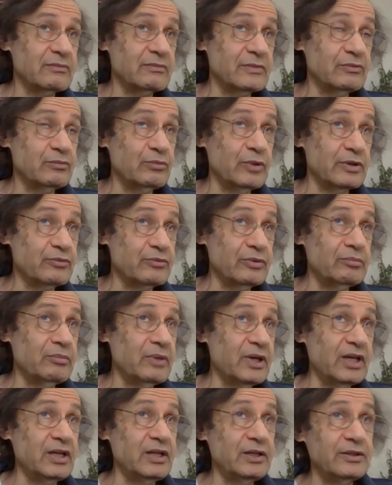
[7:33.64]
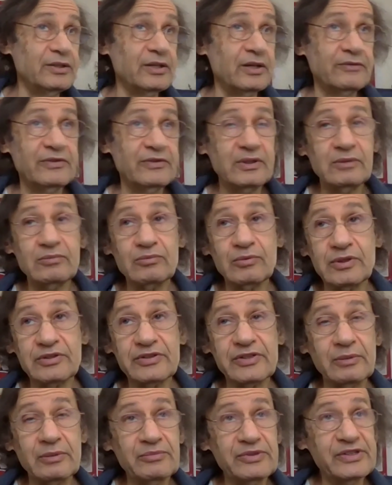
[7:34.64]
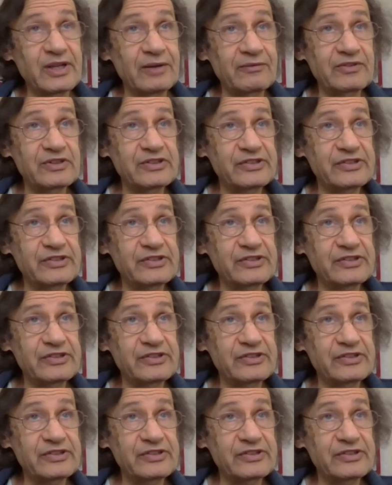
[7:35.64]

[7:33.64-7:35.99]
What remained of it were some 7